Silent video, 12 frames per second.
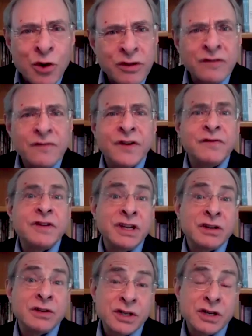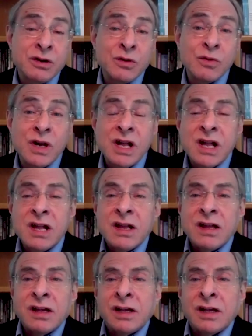more than 50 years ago,
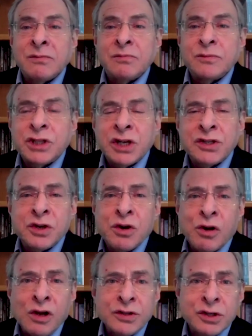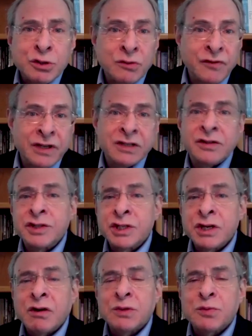mm. um, Chester Carlson, who invented the
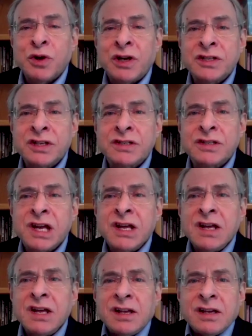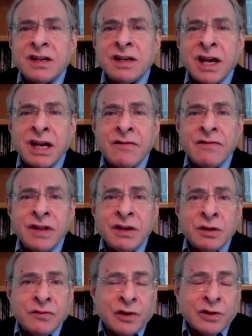Xerox process, gave the
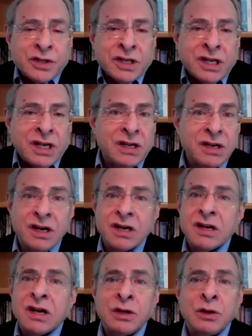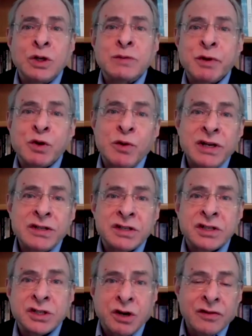university a huge bequest
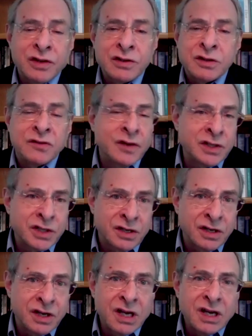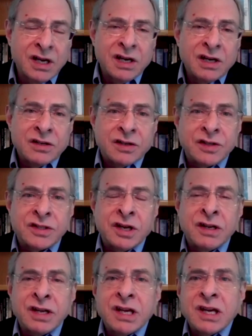to start this division to mm-hmm.
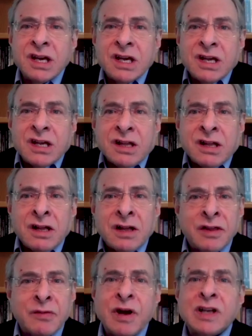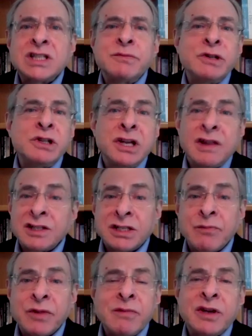study uh, the possibility that
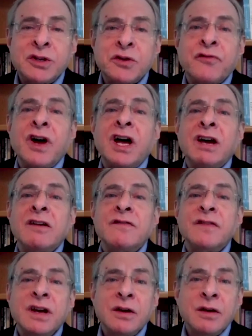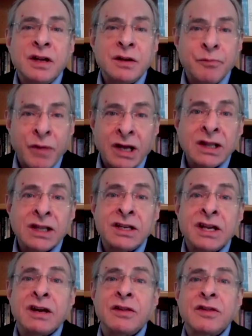something may survive bodily
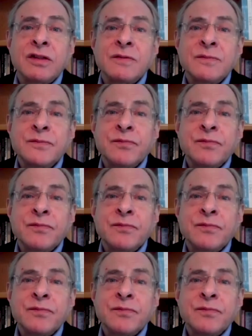death.